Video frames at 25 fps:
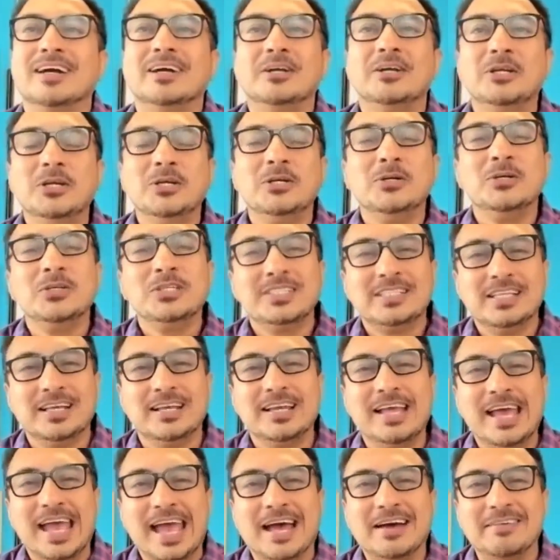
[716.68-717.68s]
do you
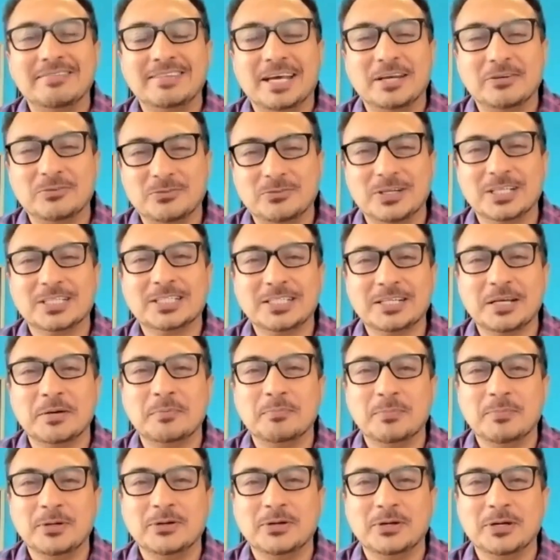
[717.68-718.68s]
still have that first
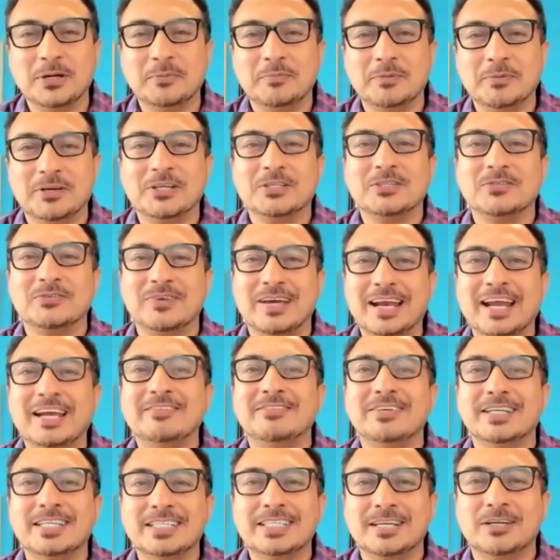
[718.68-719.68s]
computer? Because when I
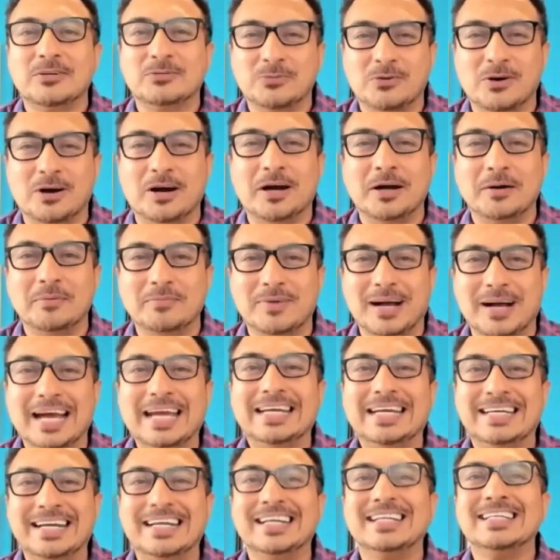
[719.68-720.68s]
visited farm, I
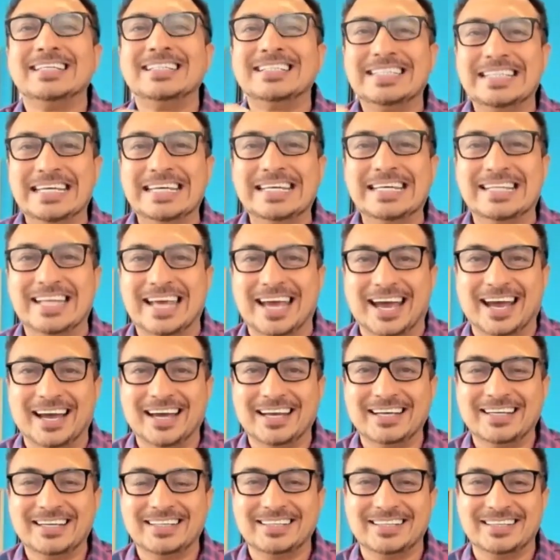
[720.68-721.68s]
did see
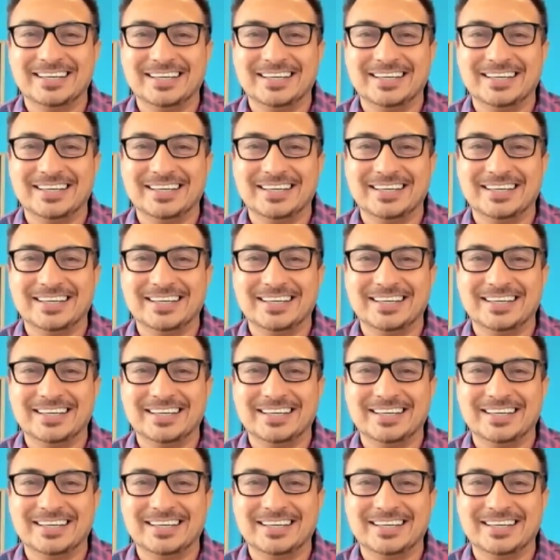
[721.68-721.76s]
that.